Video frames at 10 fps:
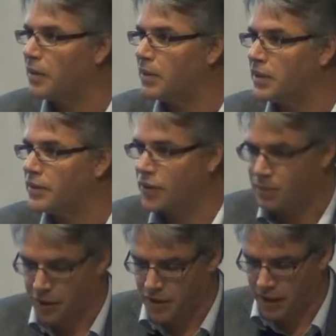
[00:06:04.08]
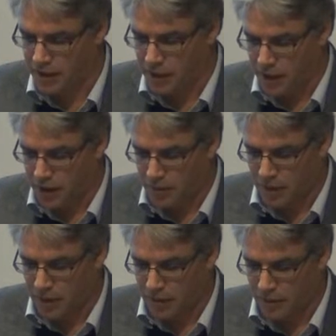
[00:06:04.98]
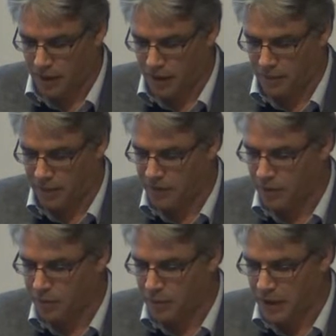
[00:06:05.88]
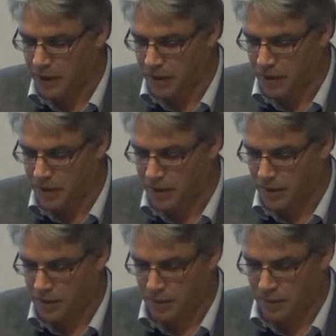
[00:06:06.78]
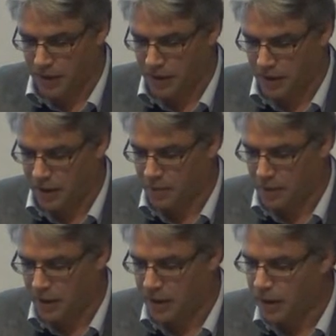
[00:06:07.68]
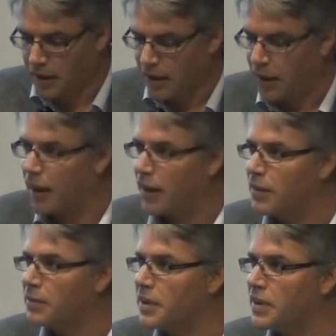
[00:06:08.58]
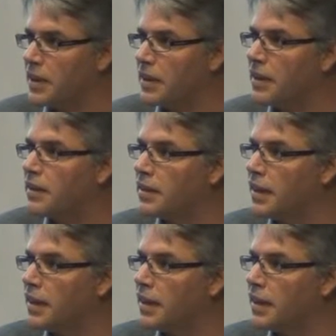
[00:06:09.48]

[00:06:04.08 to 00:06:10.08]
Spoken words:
with this first project where revenue will be coming into the company, and we see that